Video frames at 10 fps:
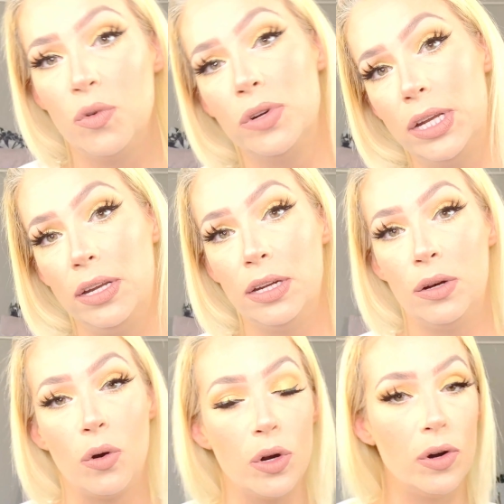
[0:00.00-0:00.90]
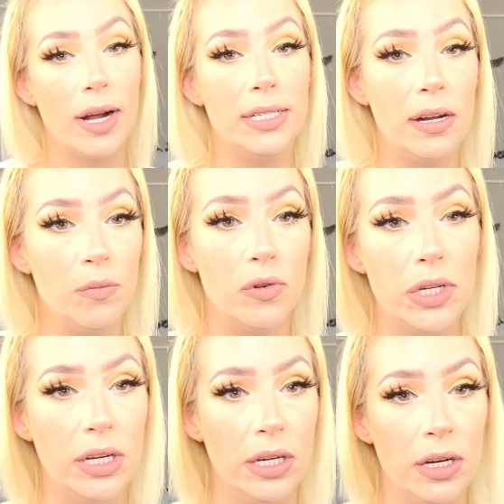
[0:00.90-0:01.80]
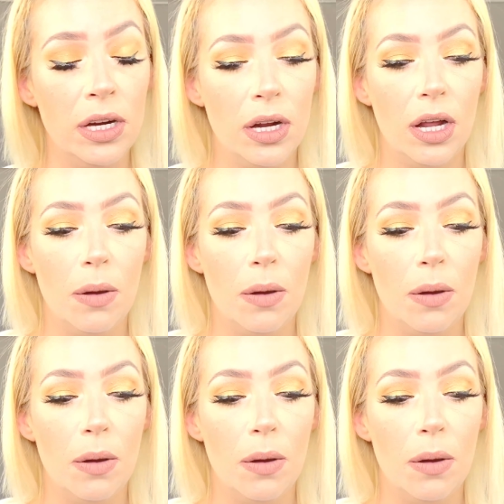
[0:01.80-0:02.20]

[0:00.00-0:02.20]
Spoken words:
routine or your nighttime routine,